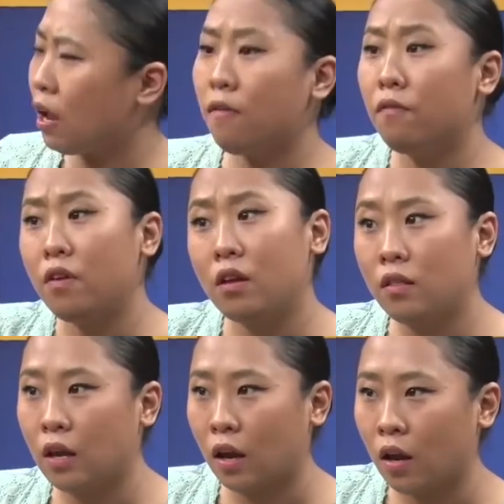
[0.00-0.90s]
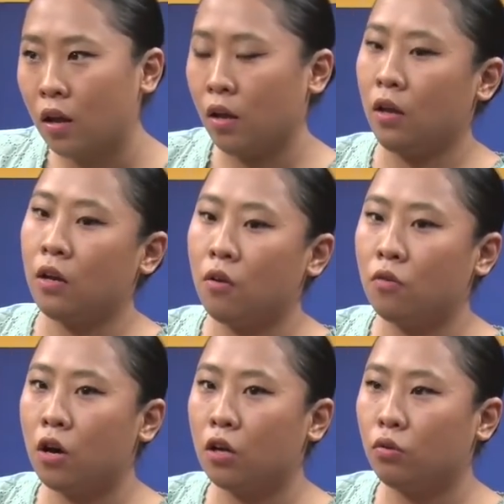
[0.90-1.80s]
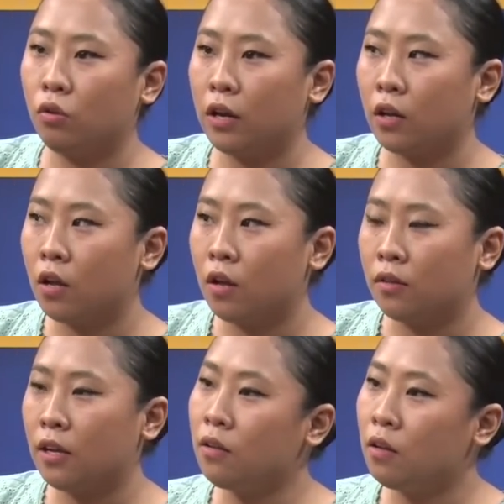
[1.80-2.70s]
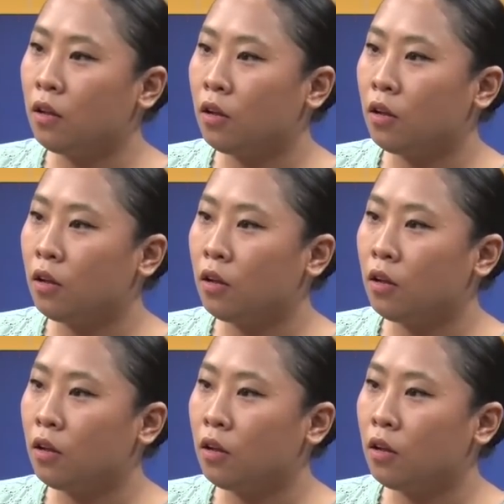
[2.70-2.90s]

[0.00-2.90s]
every day inga na ha do like then